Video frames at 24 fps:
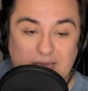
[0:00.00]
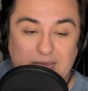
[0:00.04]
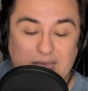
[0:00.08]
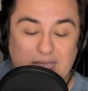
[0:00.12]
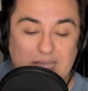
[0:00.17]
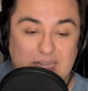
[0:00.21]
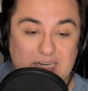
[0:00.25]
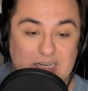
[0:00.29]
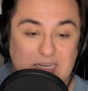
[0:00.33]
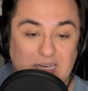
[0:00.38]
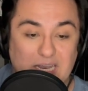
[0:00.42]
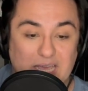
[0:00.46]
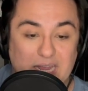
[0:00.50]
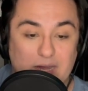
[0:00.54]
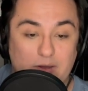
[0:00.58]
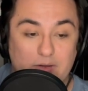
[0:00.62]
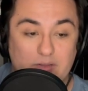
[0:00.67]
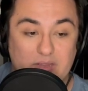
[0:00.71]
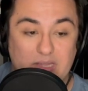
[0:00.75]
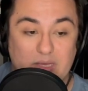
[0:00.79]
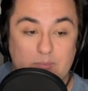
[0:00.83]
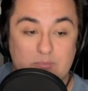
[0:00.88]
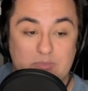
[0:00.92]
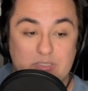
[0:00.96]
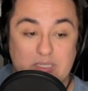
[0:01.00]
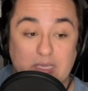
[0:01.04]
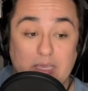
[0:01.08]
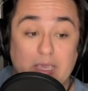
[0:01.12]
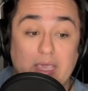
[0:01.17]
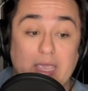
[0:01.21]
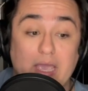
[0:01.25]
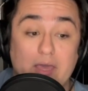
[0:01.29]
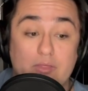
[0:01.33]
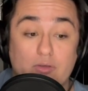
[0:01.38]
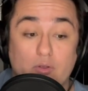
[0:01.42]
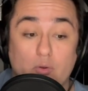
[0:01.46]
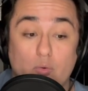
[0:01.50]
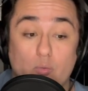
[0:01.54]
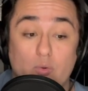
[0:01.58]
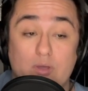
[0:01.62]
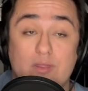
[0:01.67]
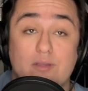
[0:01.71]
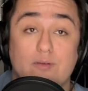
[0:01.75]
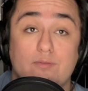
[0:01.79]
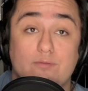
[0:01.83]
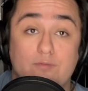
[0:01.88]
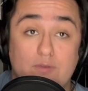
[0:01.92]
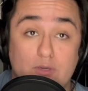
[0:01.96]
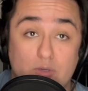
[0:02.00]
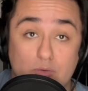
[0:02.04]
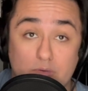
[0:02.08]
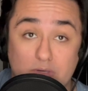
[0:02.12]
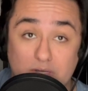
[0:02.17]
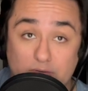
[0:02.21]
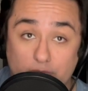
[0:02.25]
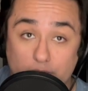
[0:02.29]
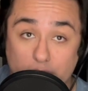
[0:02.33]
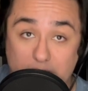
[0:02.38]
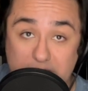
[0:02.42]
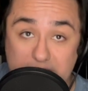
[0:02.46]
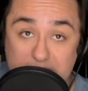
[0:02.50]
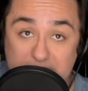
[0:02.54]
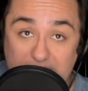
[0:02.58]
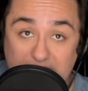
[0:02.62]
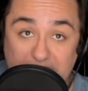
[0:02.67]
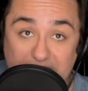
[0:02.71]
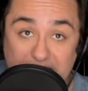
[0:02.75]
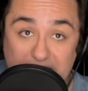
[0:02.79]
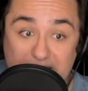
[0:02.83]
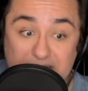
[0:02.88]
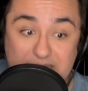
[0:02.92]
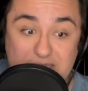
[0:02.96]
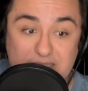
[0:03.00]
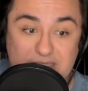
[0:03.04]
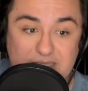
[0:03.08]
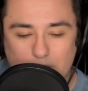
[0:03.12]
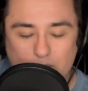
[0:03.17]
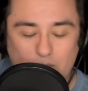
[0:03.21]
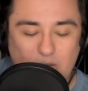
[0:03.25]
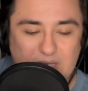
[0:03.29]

and layered them together with a few different takes,